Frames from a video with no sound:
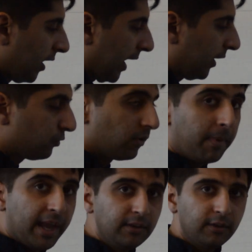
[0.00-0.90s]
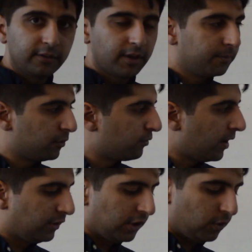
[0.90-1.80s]
has remained in terms of
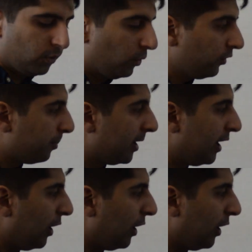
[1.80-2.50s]
revenue. What's been